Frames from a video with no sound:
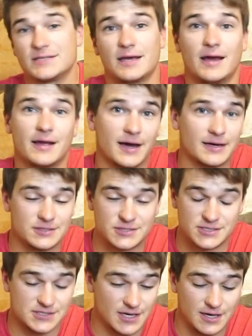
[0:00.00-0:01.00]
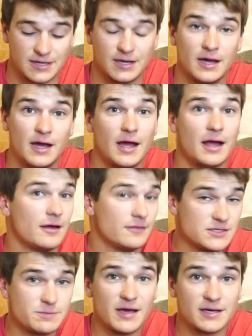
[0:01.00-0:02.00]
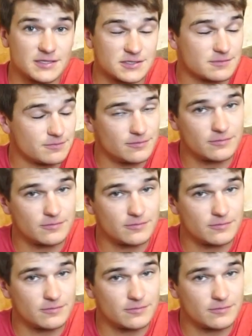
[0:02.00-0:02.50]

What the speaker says: And I gotta just say, this bag is